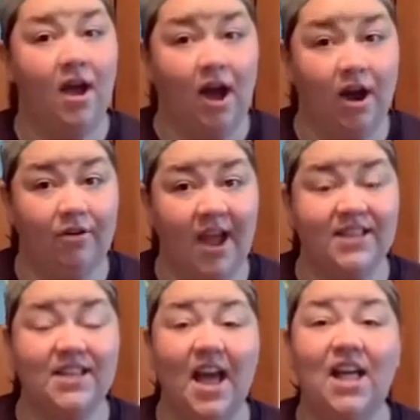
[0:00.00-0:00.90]
All
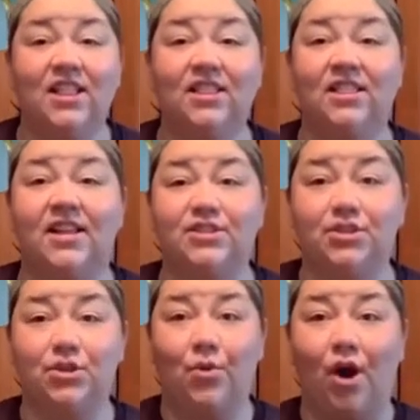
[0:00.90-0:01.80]
right, let's
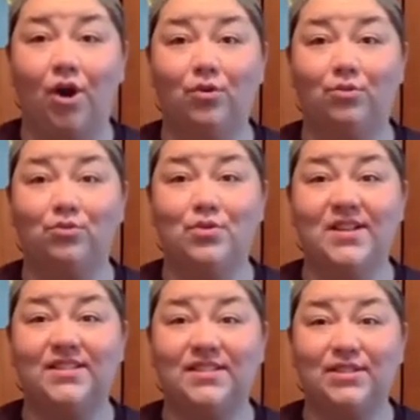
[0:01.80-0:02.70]
do our
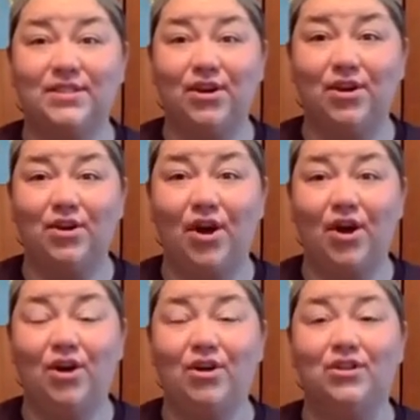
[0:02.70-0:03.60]
wrist
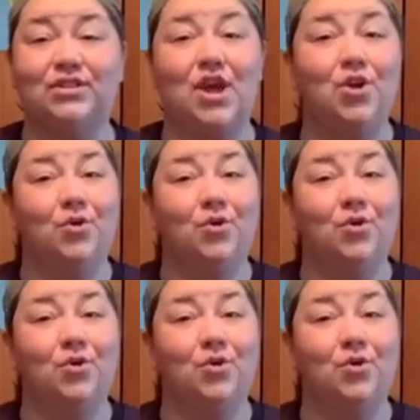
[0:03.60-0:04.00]
circles.